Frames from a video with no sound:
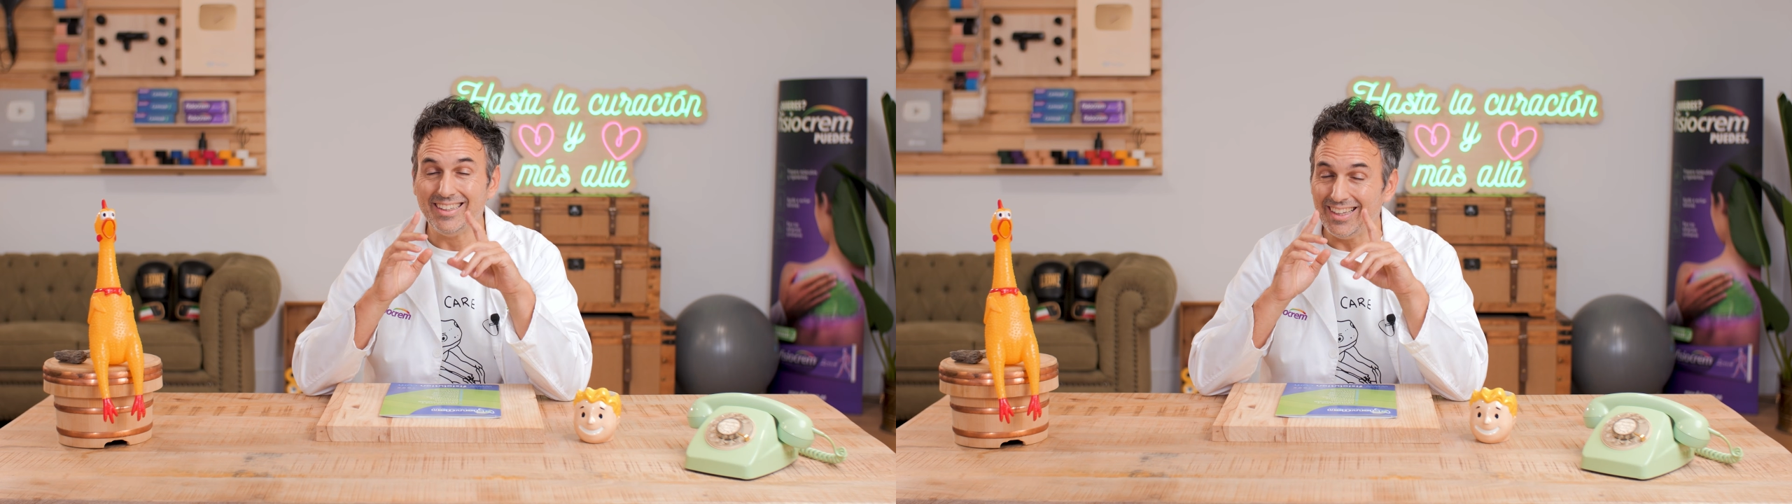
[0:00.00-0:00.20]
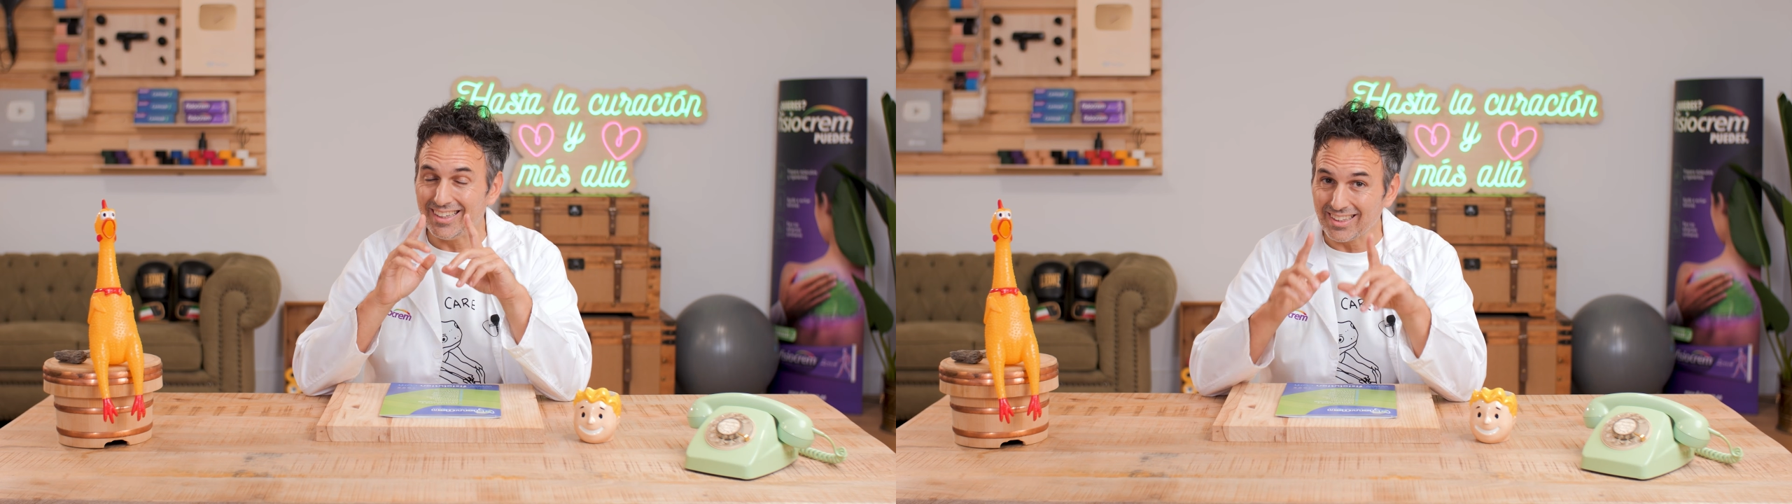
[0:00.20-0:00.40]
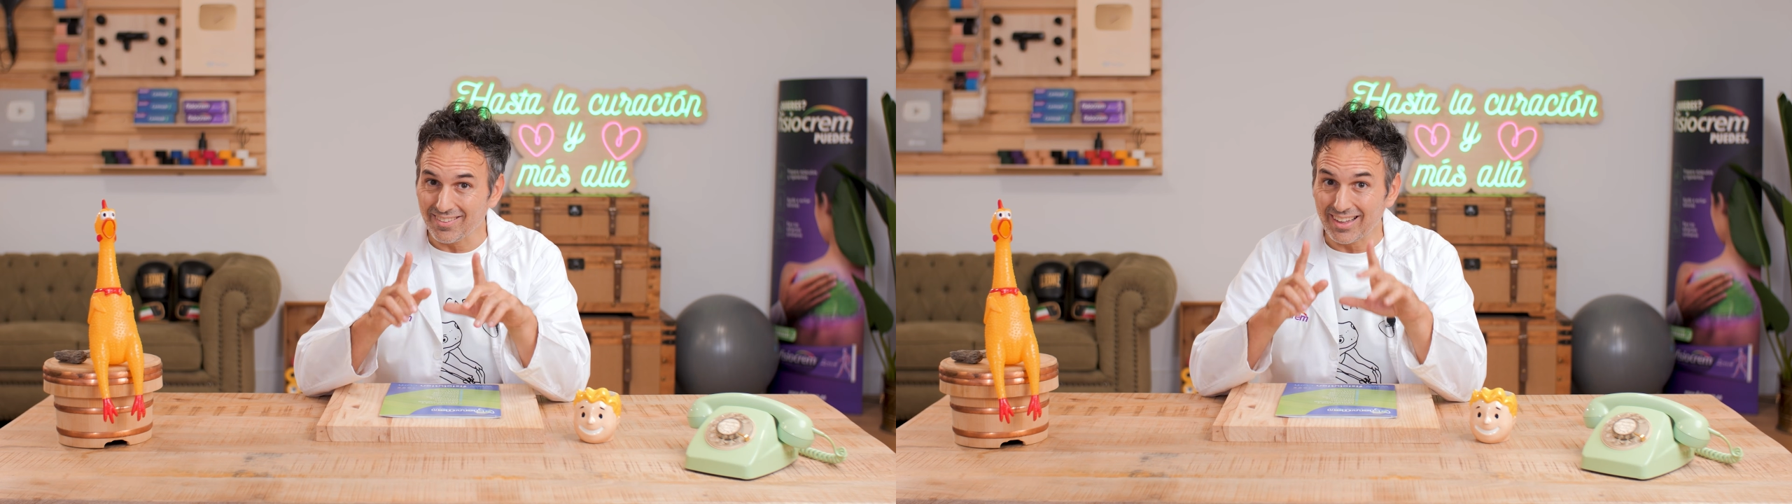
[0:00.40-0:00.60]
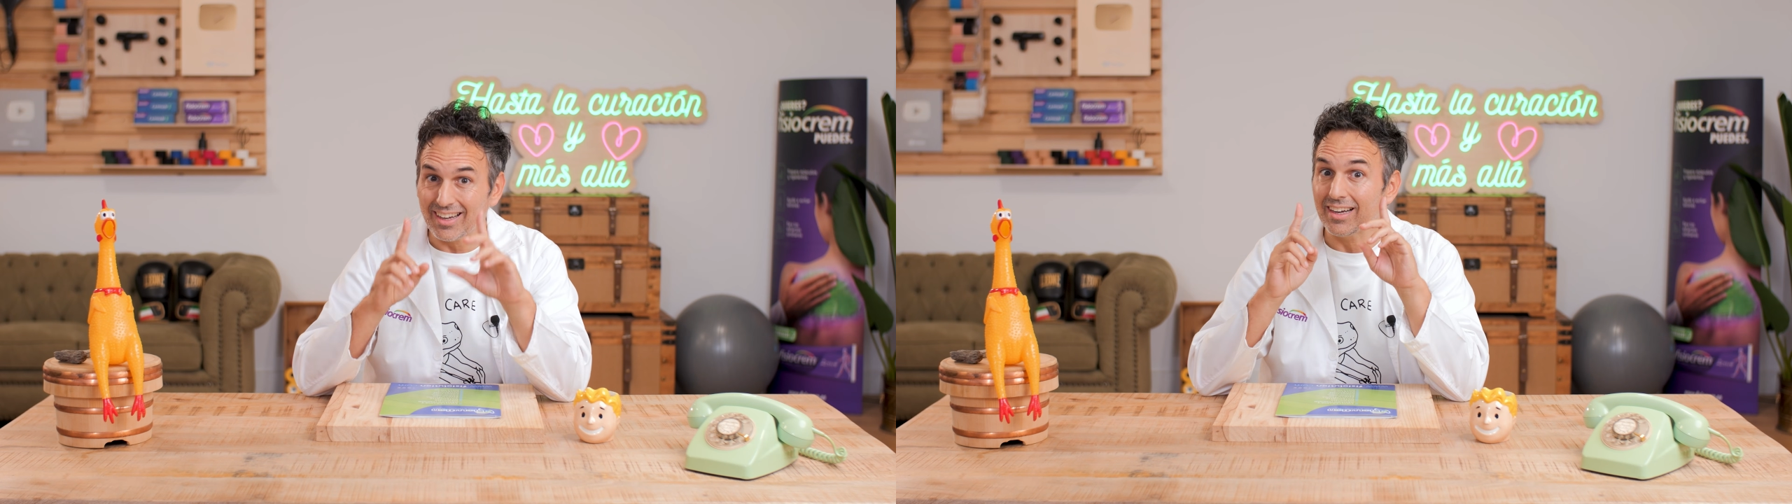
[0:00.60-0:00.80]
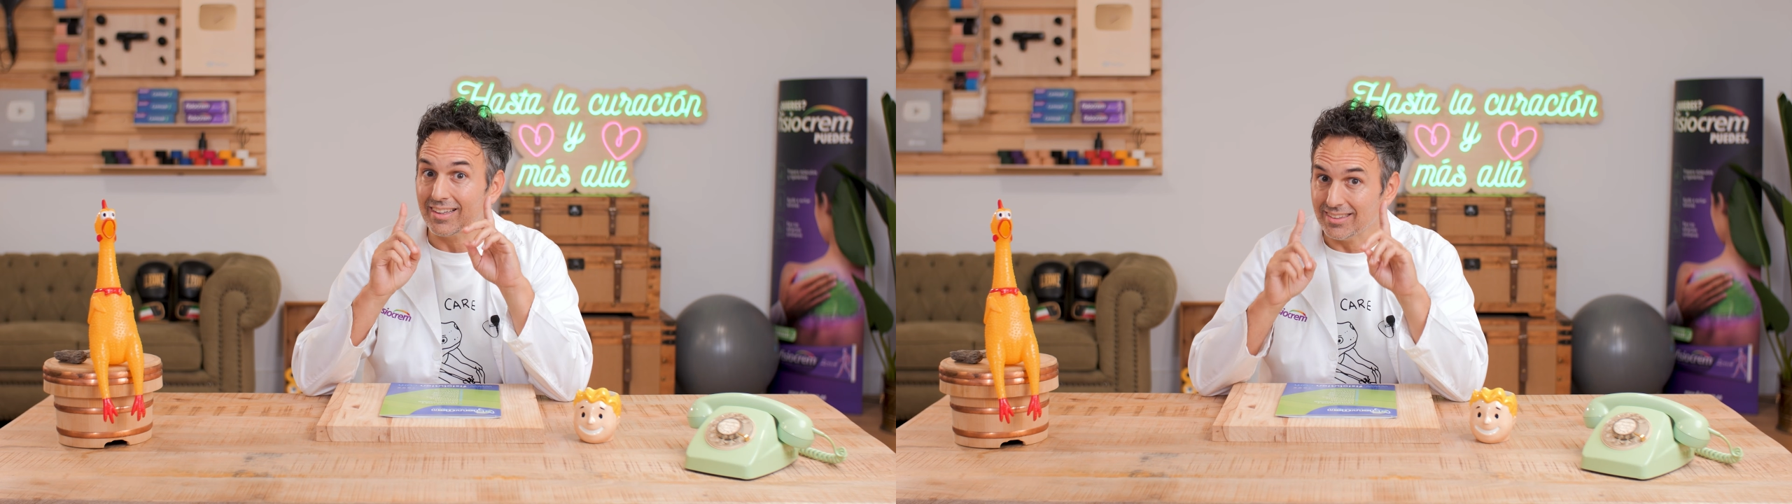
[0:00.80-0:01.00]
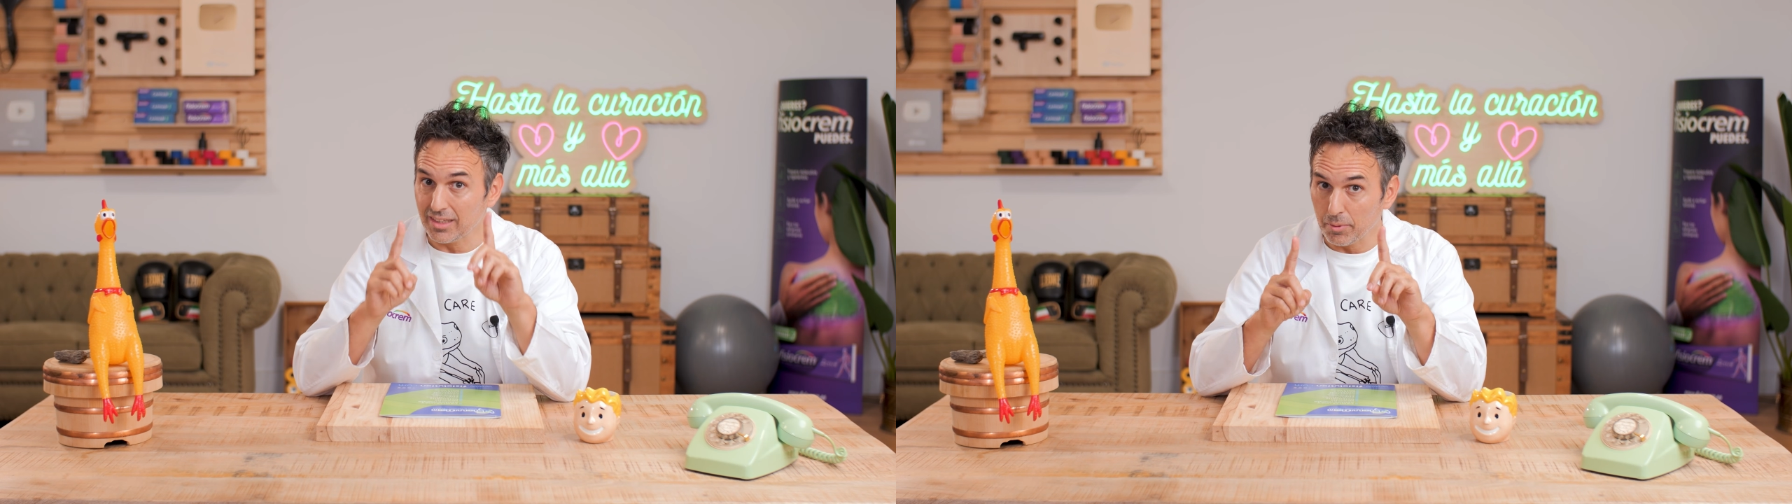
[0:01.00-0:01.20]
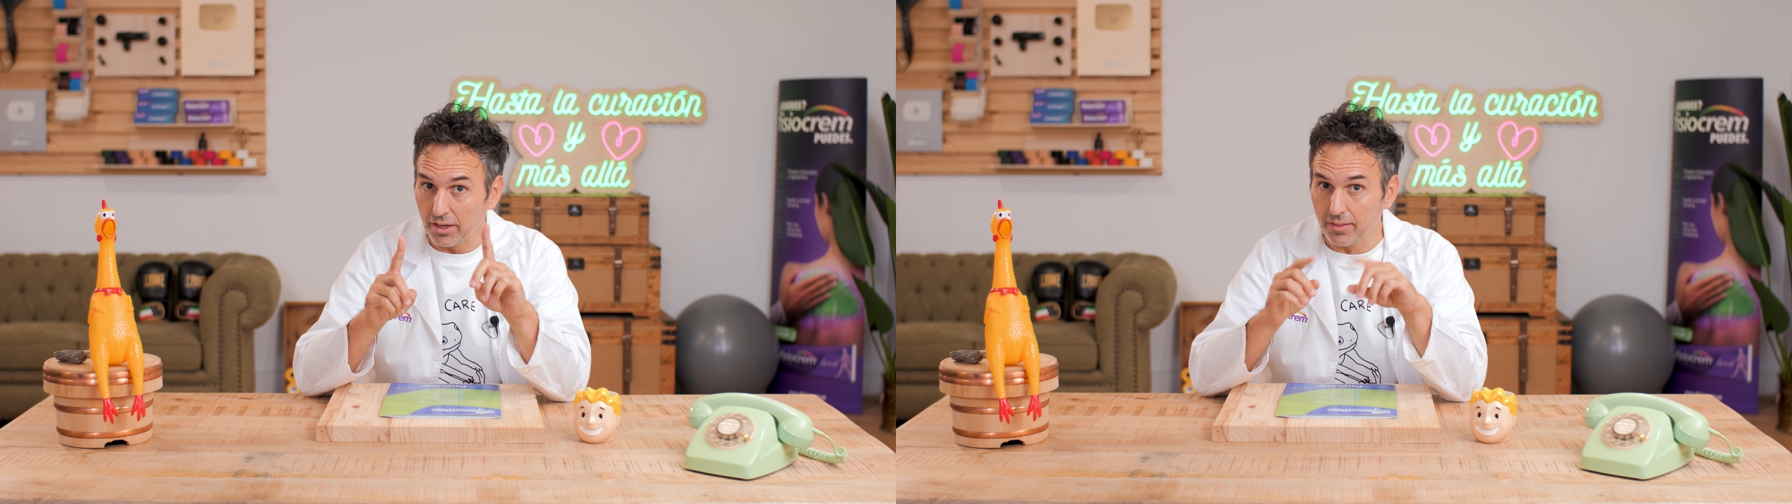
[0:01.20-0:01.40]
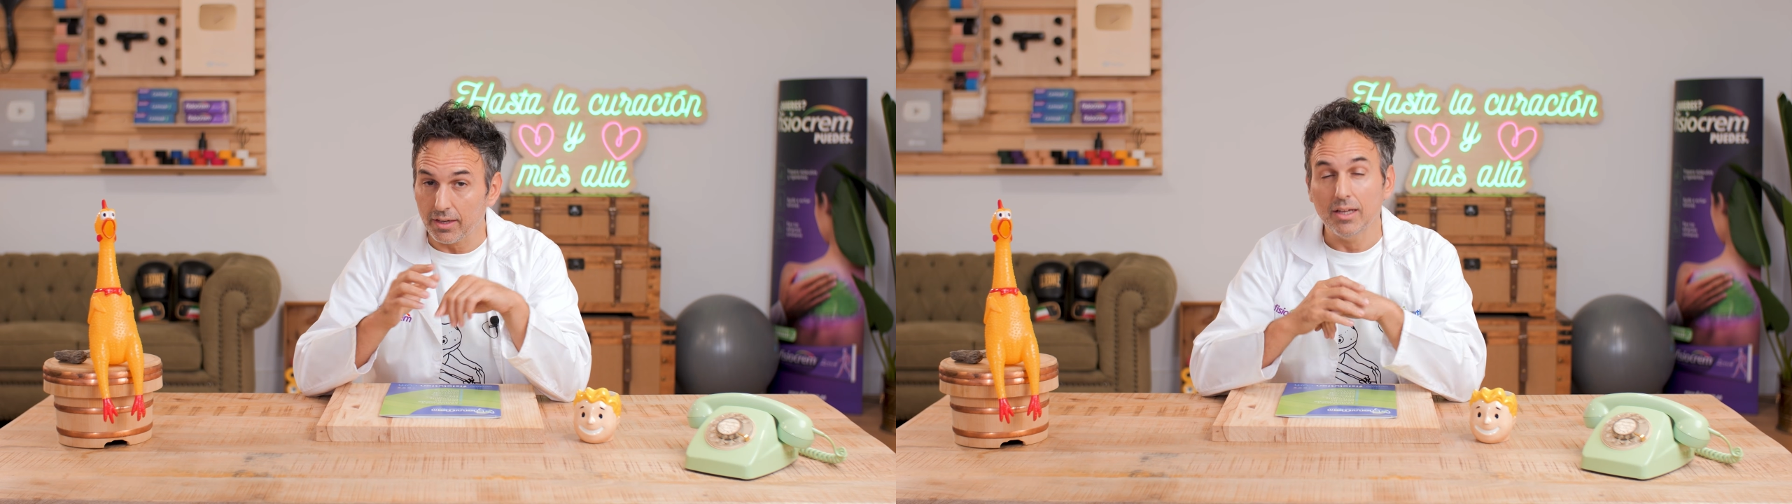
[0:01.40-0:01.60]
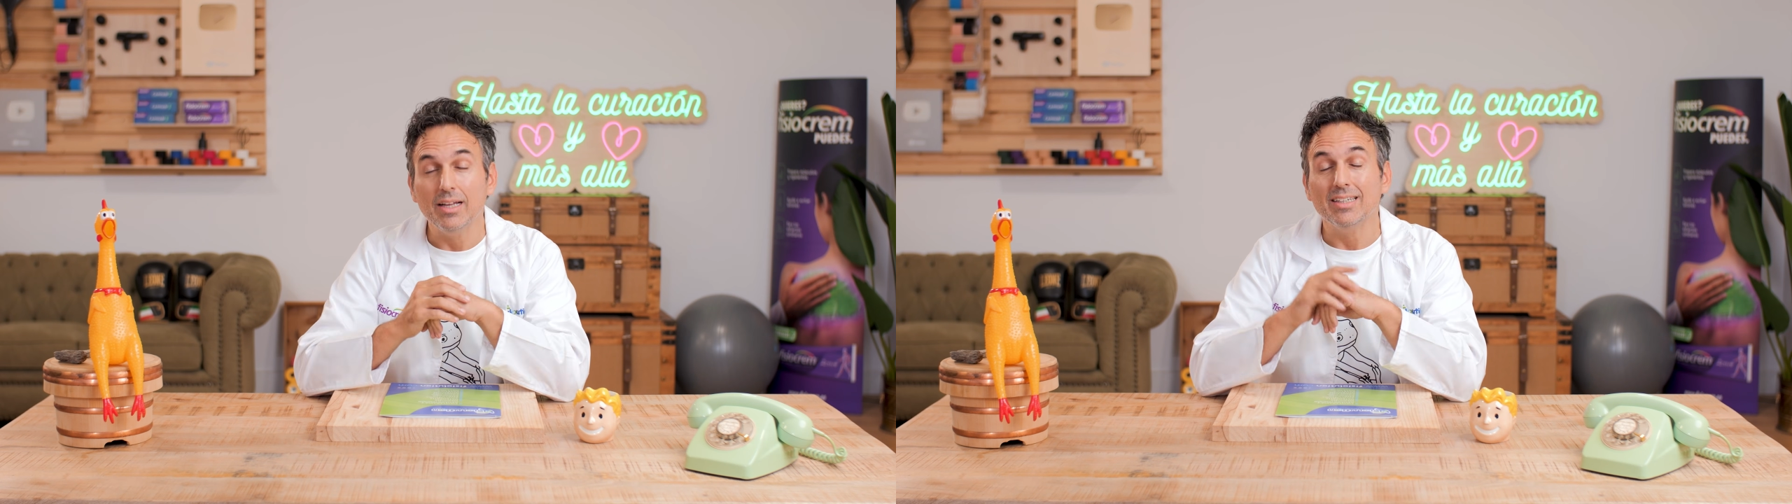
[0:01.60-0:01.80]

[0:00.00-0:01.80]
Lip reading: and want to make them disappear?